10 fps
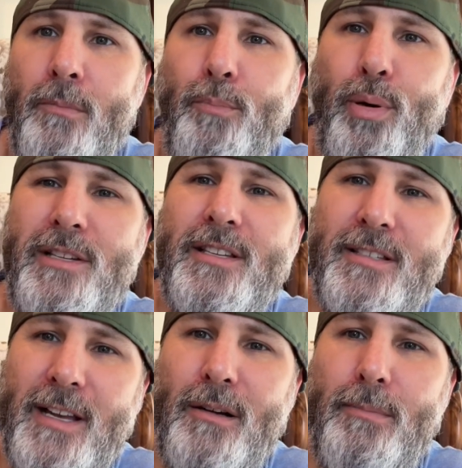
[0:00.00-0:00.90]
prison
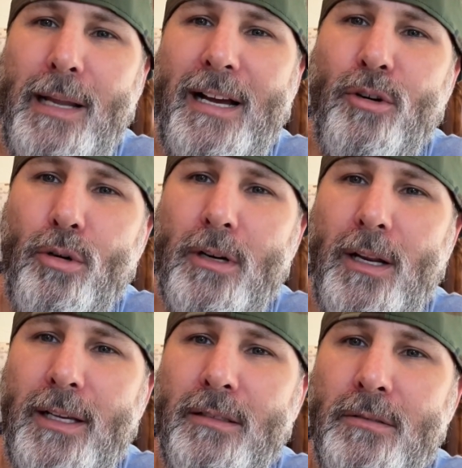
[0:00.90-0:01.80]
cell block
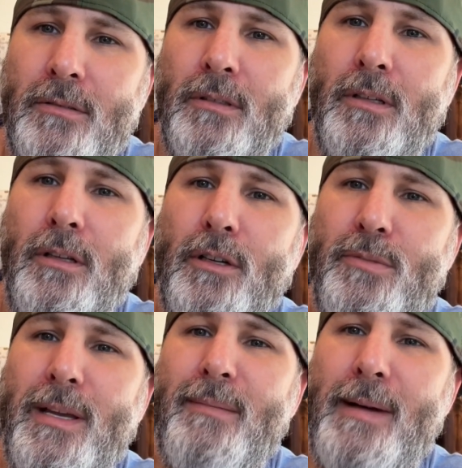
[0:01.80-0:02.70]
orderly looks
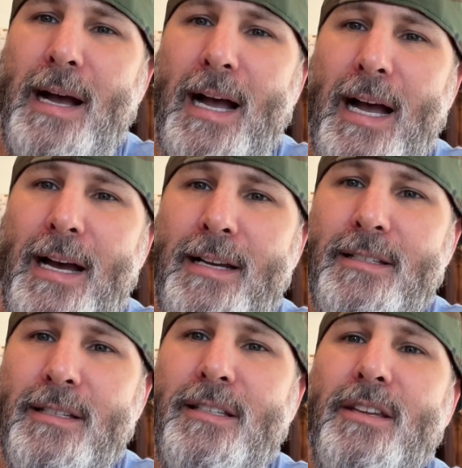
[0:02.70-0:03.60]
me in my eyes
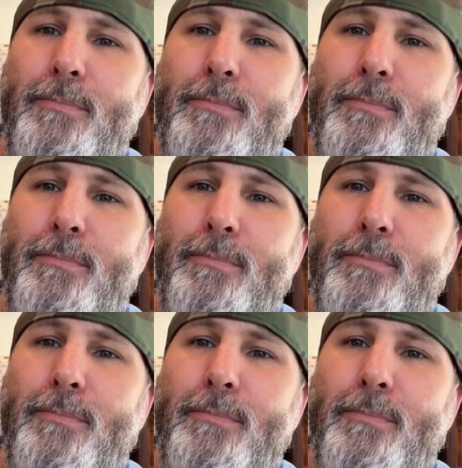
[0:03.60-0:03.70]
and said,